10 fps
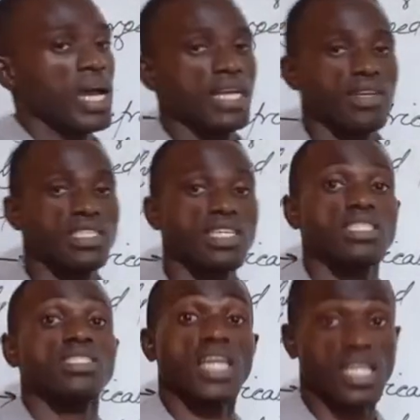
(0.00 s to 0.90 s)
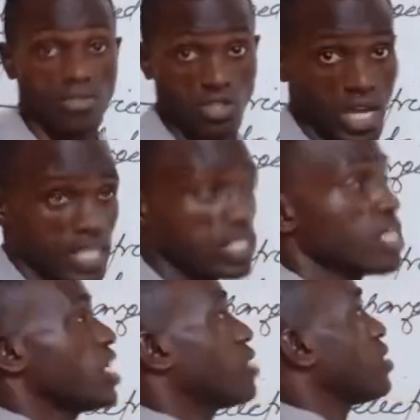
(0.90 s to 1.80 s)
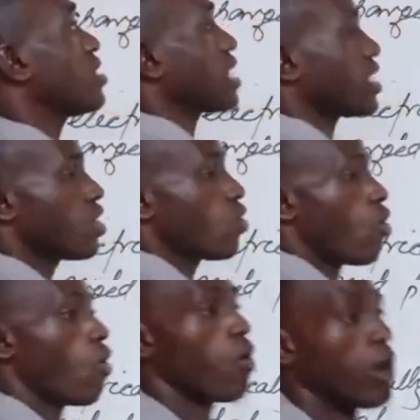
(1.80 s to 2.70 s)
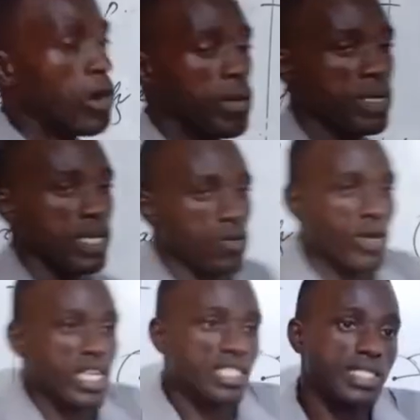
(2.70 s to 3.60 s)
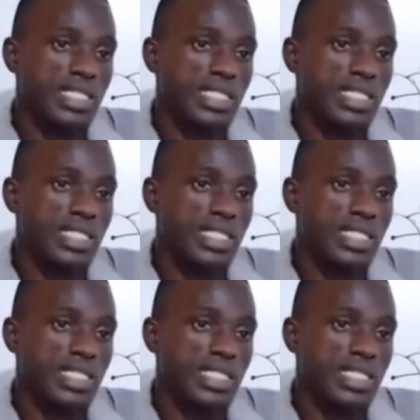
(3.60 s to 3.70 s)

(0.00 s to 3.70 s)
And if I say it is negatively charged, it means that, when it